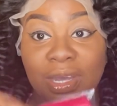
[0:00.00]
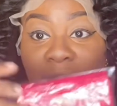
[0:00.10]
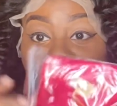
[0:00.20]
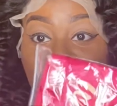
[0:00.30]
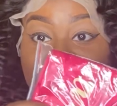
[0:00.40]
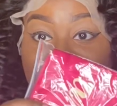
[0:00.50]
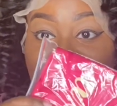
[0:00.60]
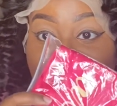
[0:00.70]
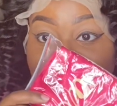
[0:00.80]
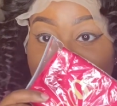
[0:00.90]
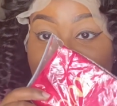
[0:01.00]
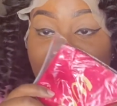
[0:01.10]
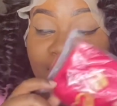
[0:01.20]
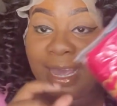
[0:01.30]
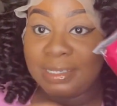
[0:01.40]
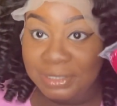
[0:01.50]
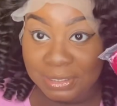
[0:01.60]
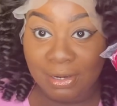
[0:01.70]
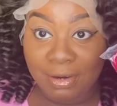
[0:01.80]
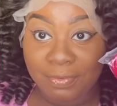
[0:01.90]
A West Kiss
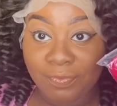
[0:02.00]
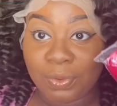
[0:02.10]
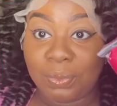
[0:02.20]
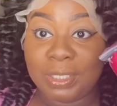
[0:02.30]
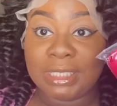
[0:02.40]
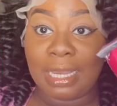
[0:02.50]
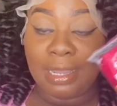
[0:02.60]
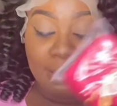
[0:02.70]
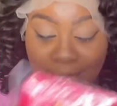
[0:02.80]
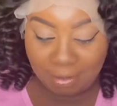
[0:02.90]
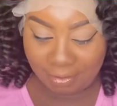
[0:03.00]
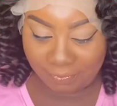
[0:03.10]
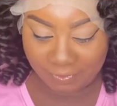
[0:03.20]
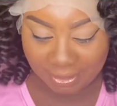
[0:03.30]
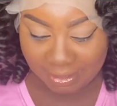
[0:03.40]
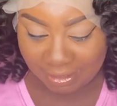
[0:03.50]
headscarf, which I love.